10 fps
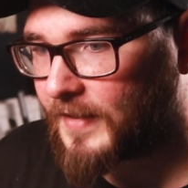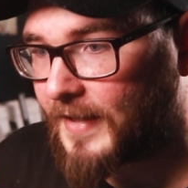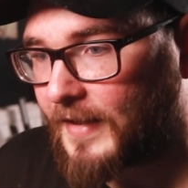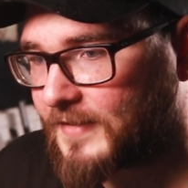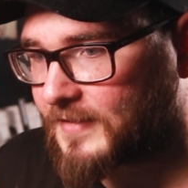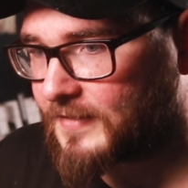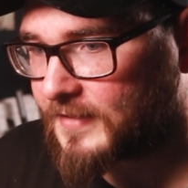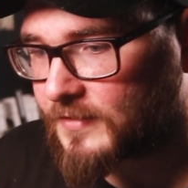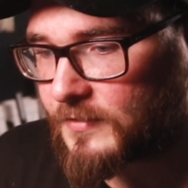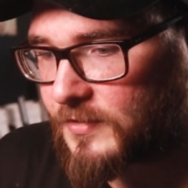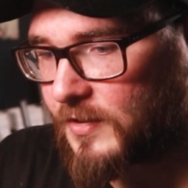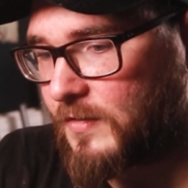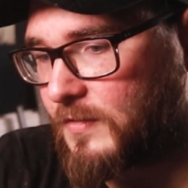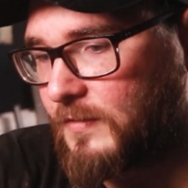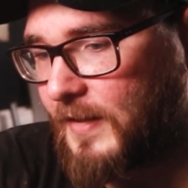Again, it's a little
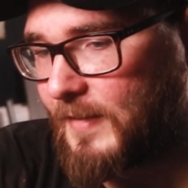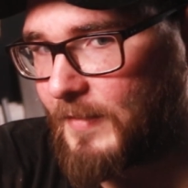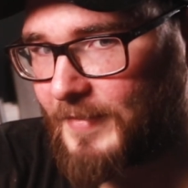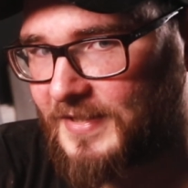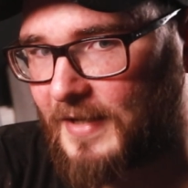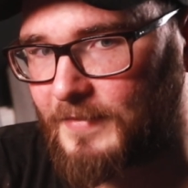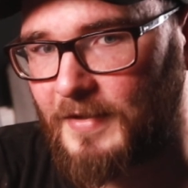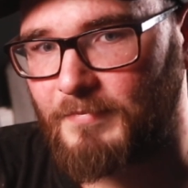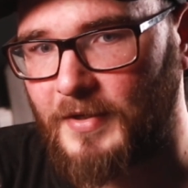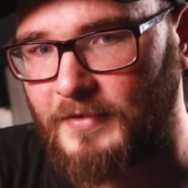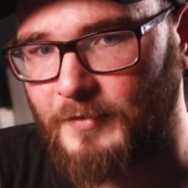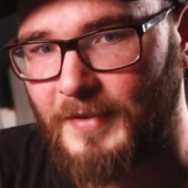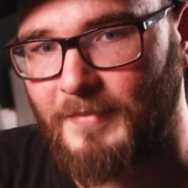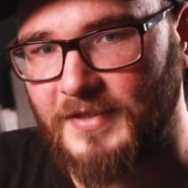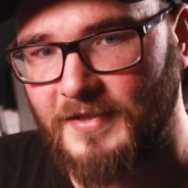toggle, and when we tap that button, you'll be
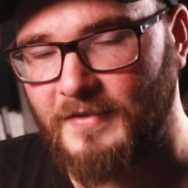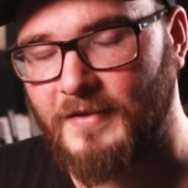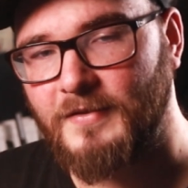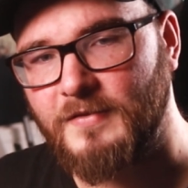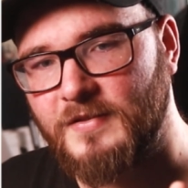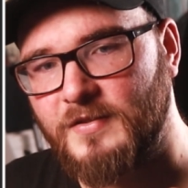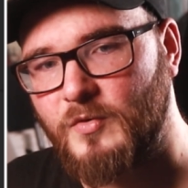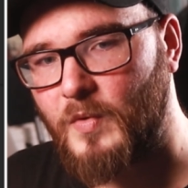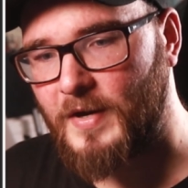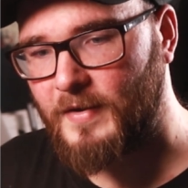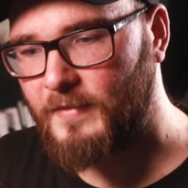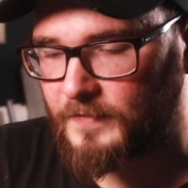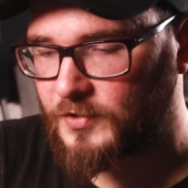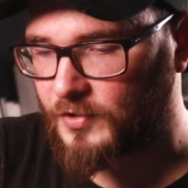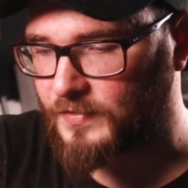able to see that a little square
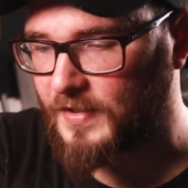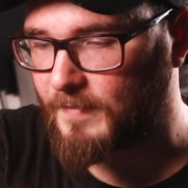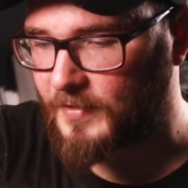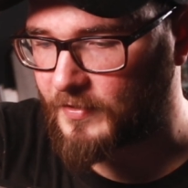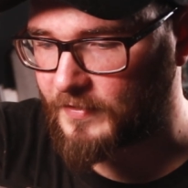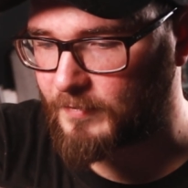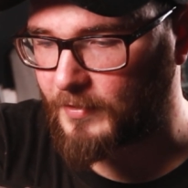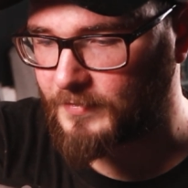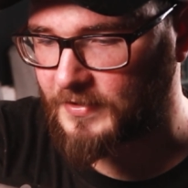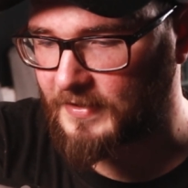shows up on the prompter.